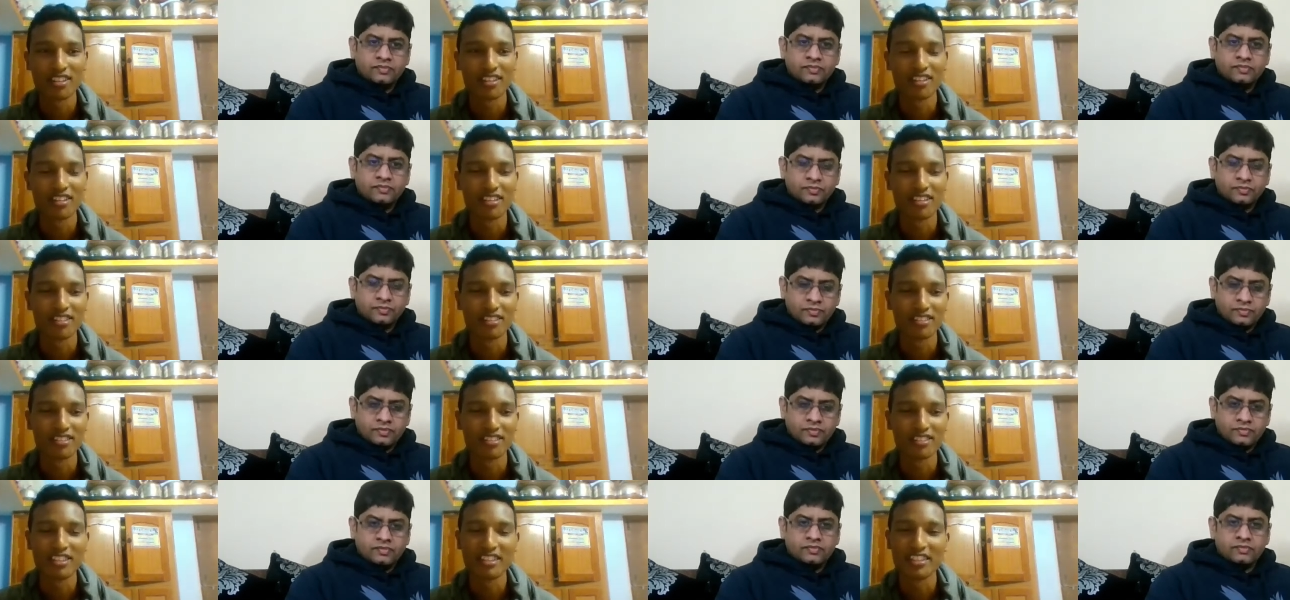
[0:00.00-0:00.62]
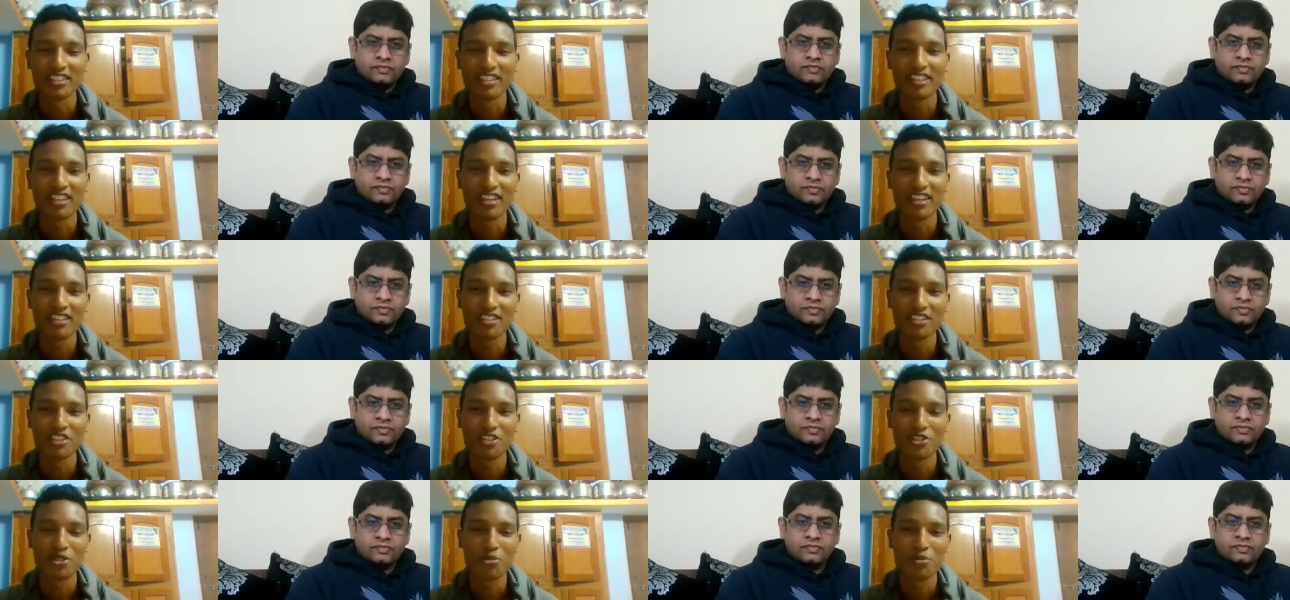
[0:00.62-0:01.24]
Speaker 1: then uh, city gas
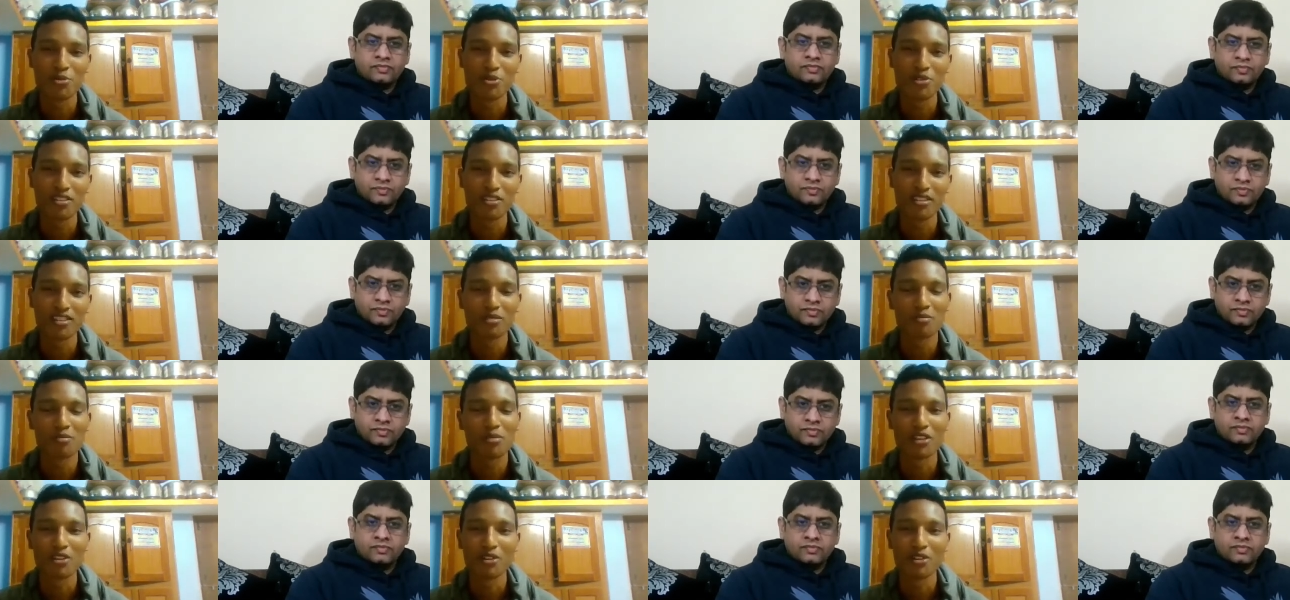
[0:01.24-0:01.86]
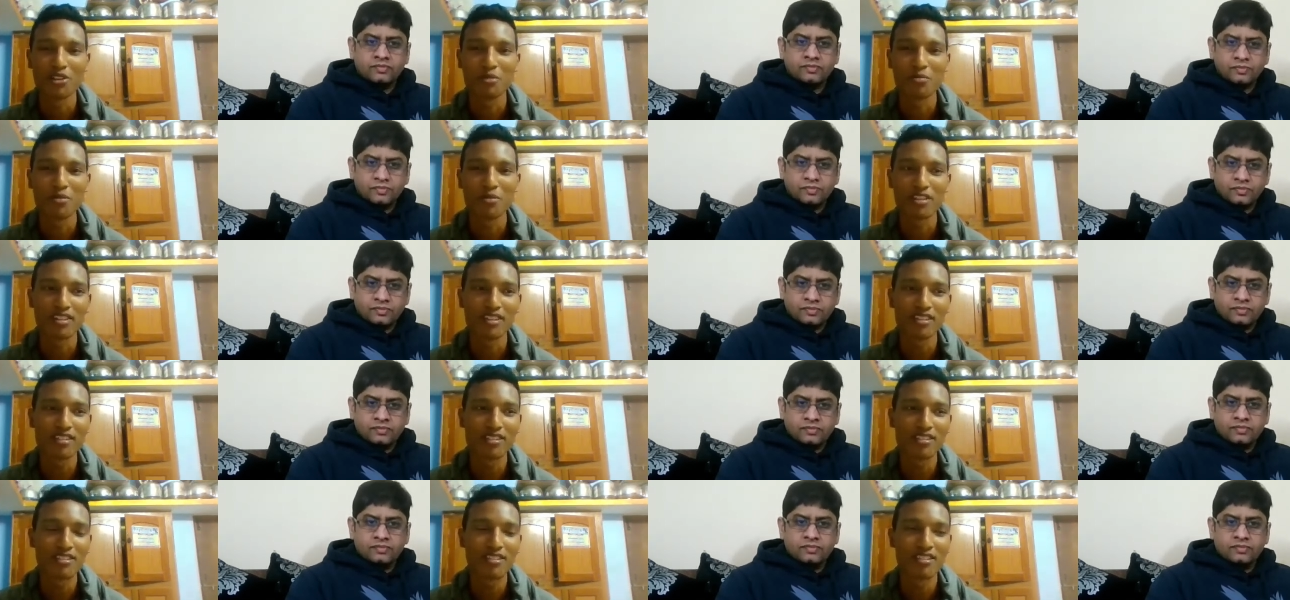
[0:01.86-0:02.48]
distribution,
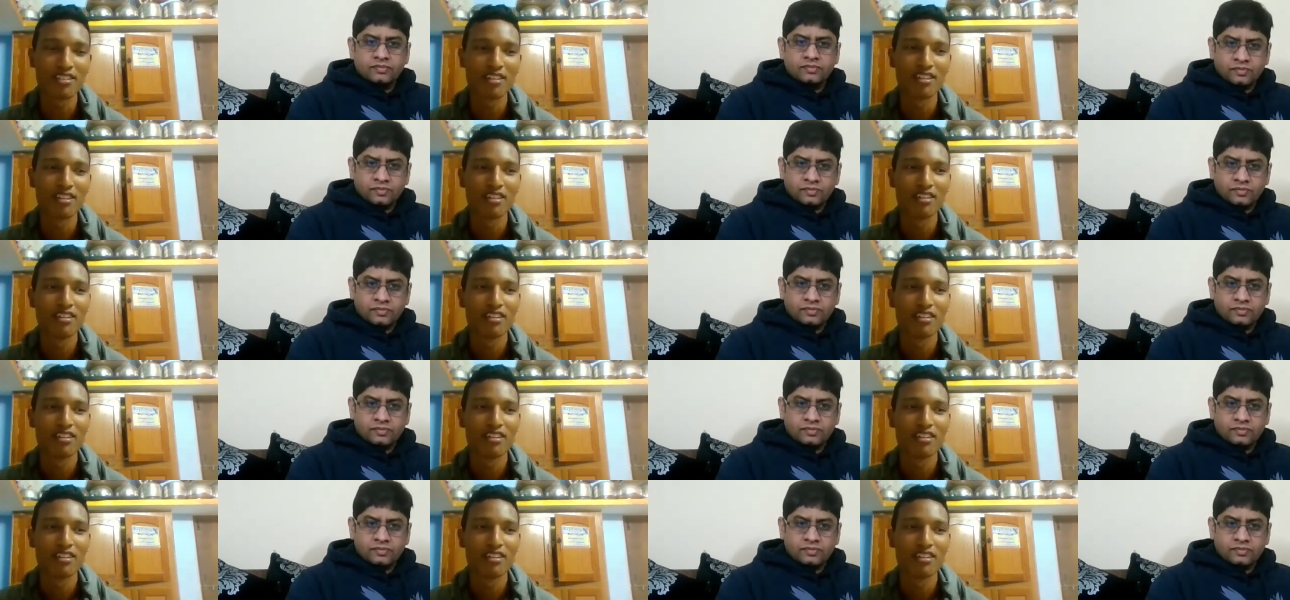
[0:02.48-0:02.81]
petrochemicals,